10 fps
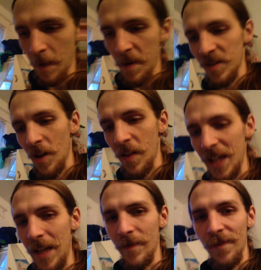time I saw
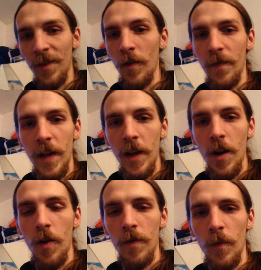the Even Flow
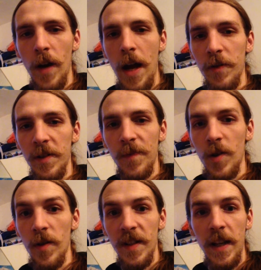video when I was
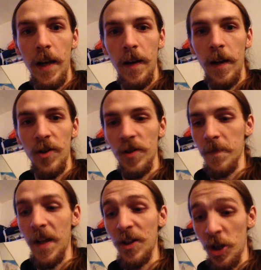13.
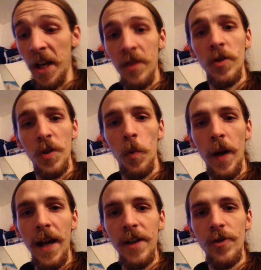It changed the
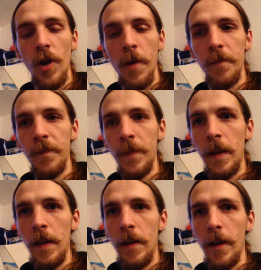way I drum.
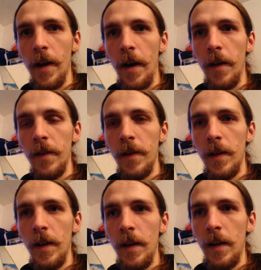Uh,
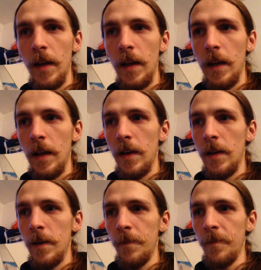
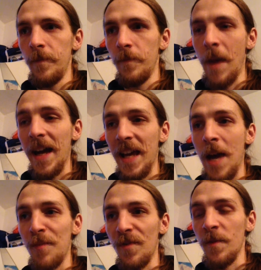Matt
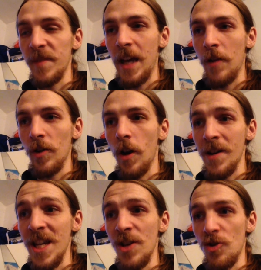Cameron from
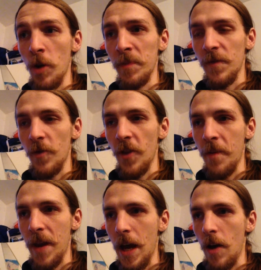Soundgarden, he drums for
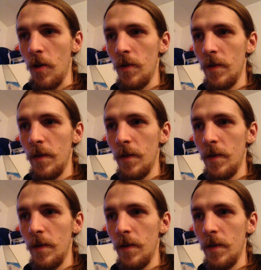them now,